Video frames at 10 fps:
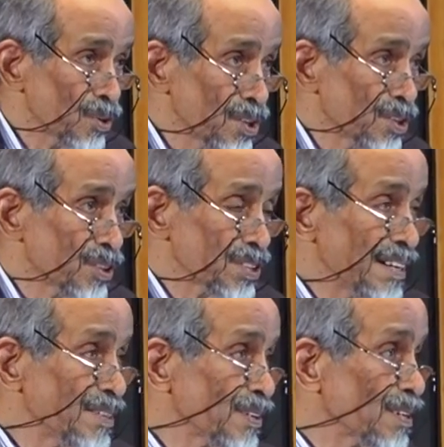only to the
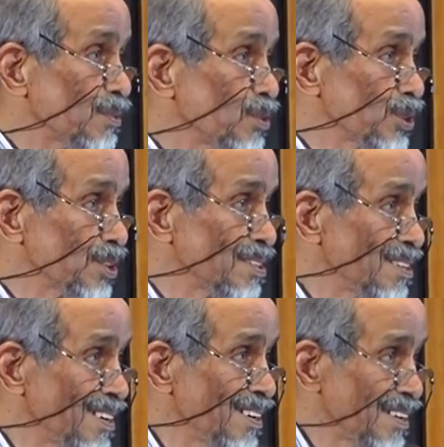scientific revolution
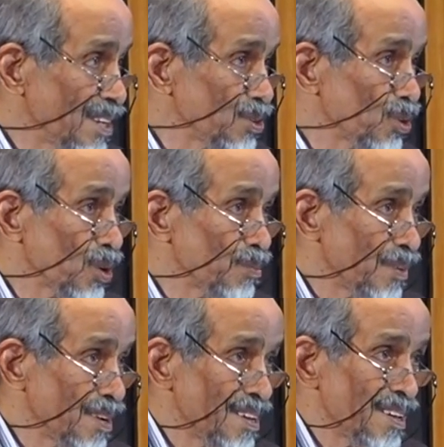in Europe,
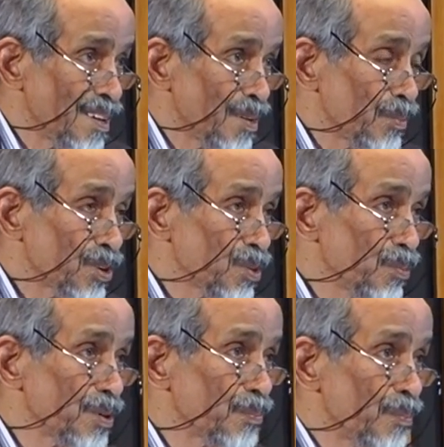but to the
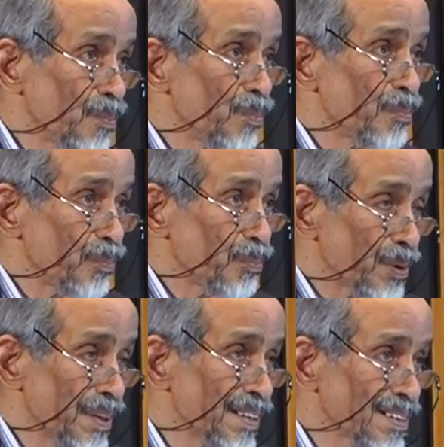book
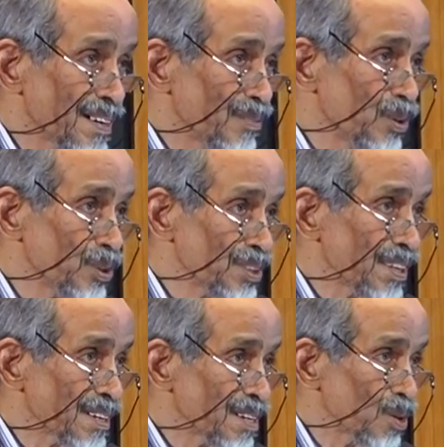political revolution
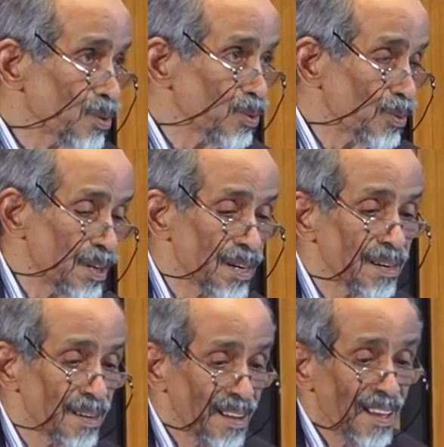that occurred over the world
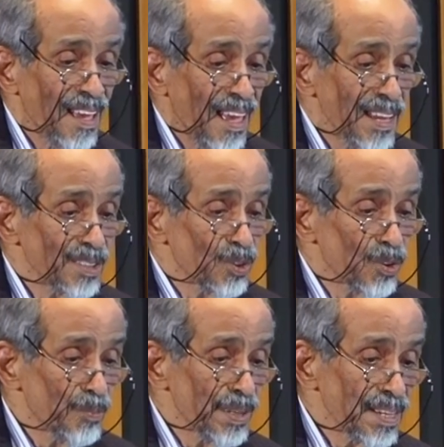as
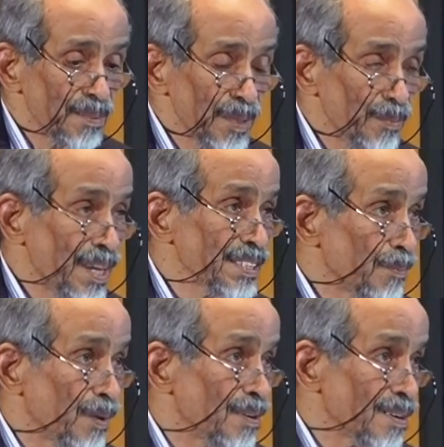Europe became the major
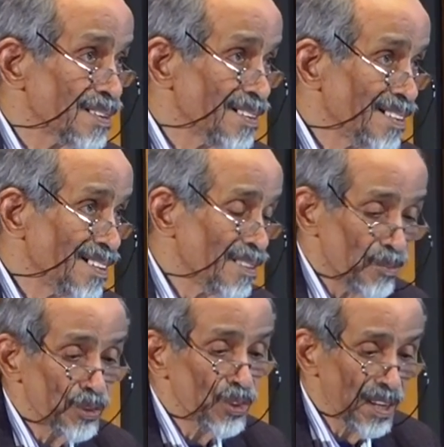power,
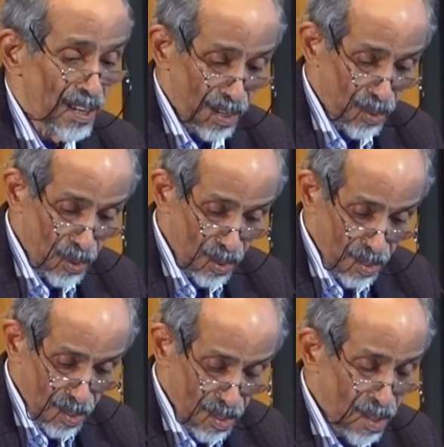partially controlled
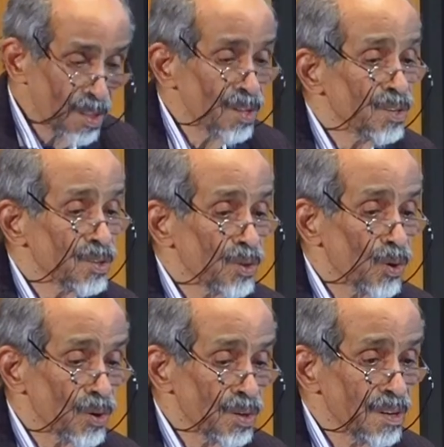the
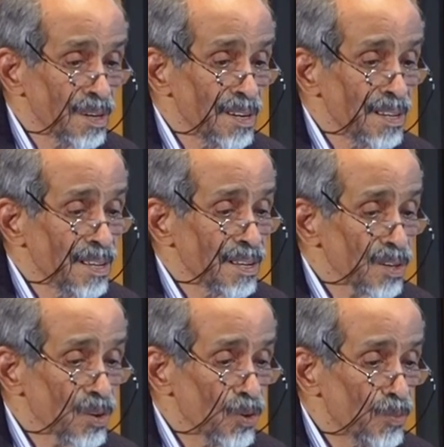whole
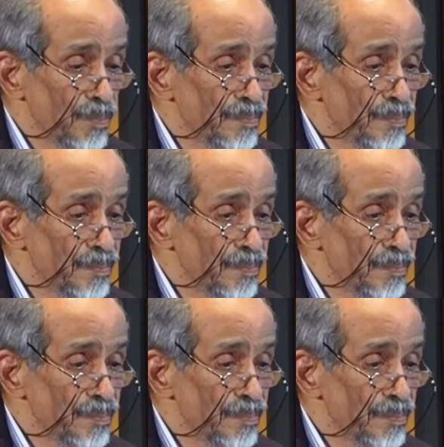globe.